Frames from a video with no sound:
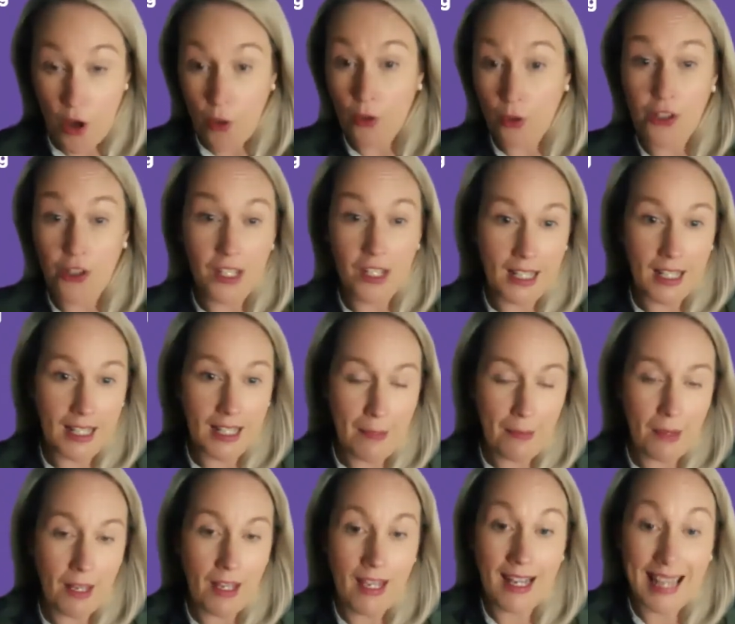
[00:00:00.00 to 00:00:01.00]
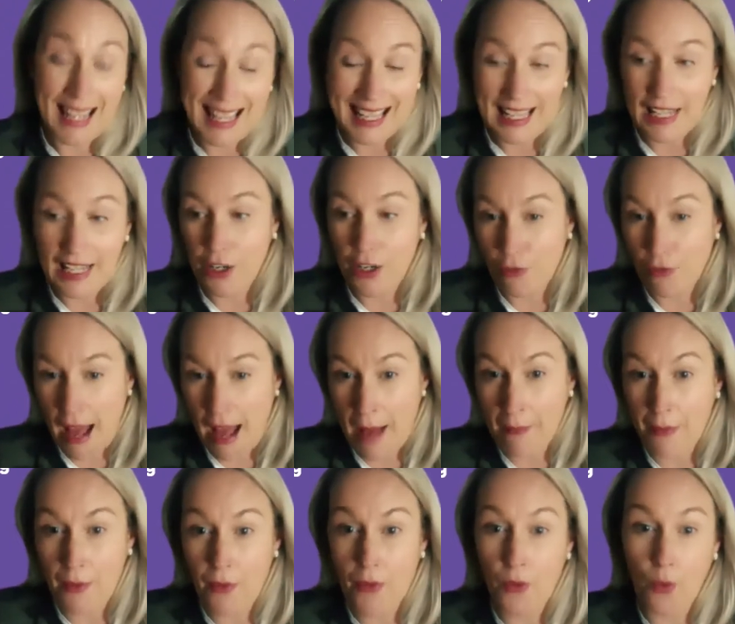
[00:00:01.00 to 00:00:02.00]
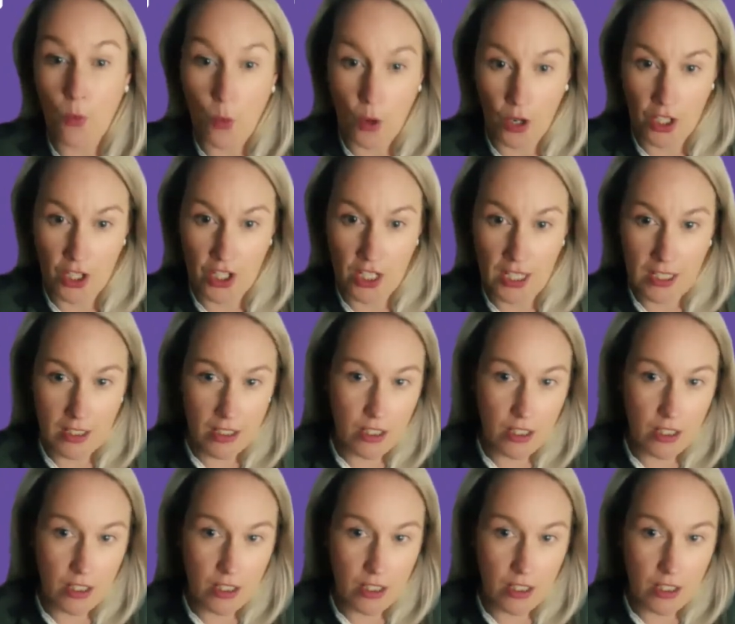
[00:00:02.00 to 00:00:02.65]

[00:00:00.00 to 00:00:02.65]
where you can click and grab the worksheet.